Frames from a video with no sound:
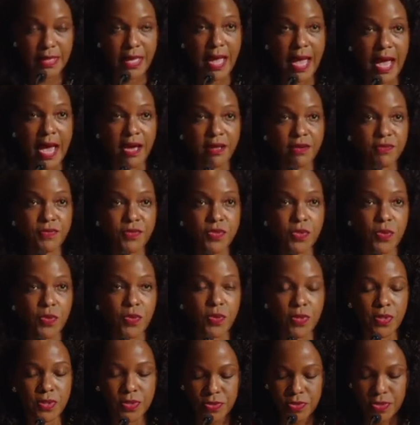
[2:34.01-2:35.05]
out of
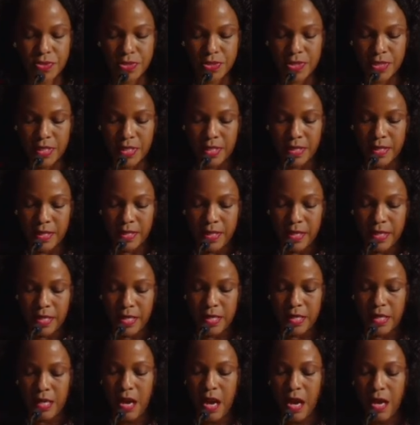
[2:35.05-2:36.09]
doors,
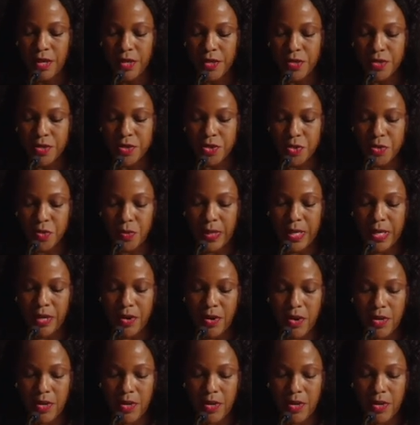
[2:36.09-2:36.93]
in Congo Square